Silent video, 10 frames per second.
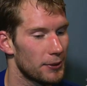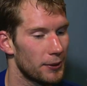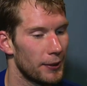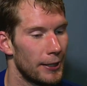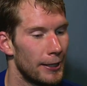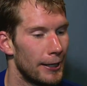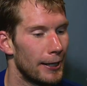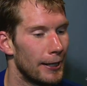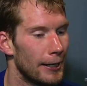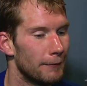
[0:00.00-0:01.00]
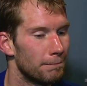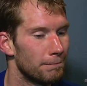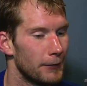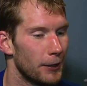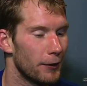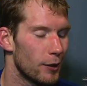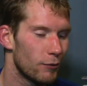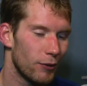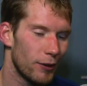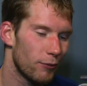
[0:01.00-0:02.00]
So, um, you know, and
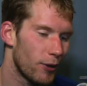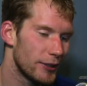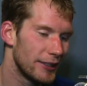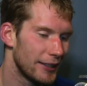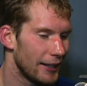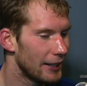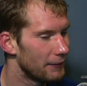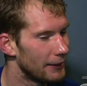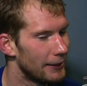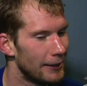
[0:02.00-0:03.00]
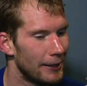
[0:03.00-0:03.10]
for, fortunately tonight, I mean,